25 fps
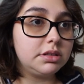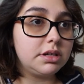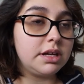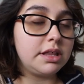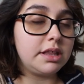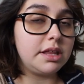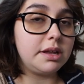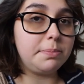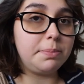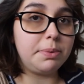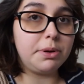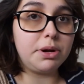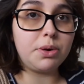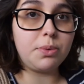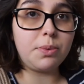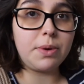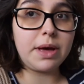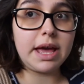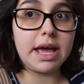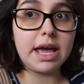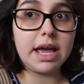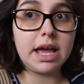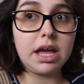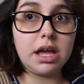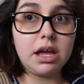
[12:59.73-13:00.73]
and then put
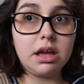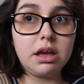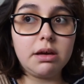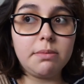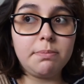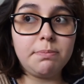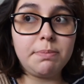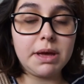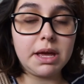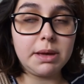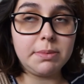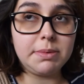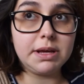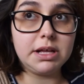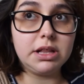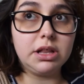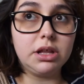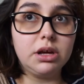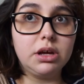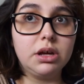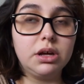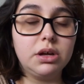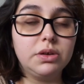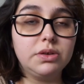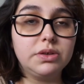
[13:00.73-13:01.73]
away baby
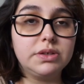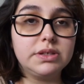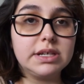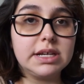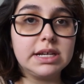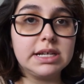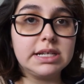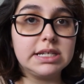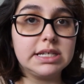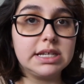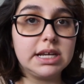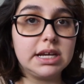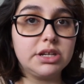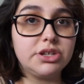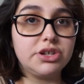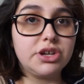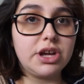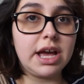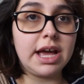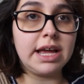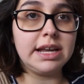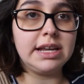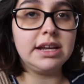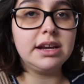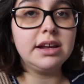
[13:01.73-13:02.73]
clothes and
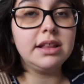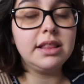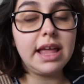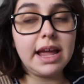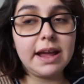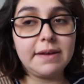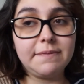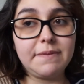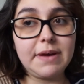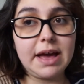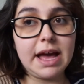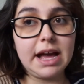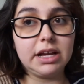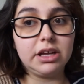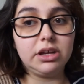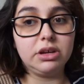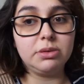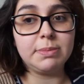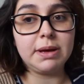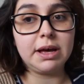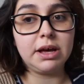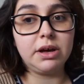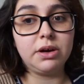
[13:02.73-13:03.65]
such. I need to like vacuum